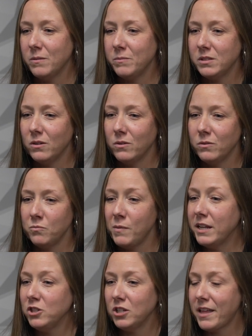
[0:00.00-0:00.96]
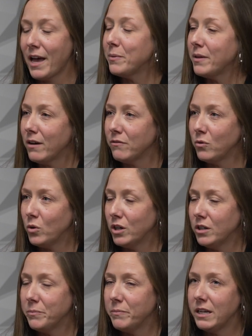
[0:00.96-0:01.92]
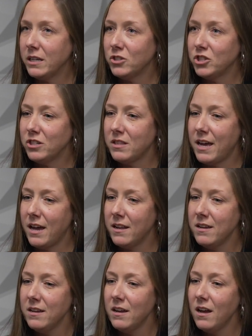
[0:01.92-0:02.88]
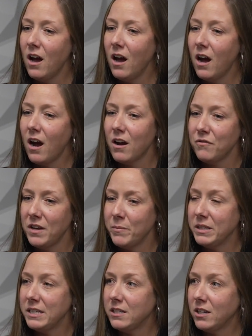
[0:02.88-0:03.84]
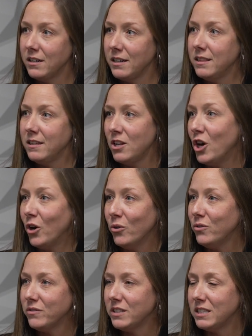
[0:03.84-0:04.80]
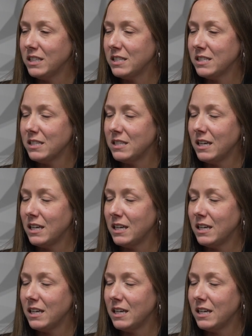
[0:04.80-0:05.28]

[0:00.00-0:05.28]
So managing that platform, making sure that our families are in the know of the things that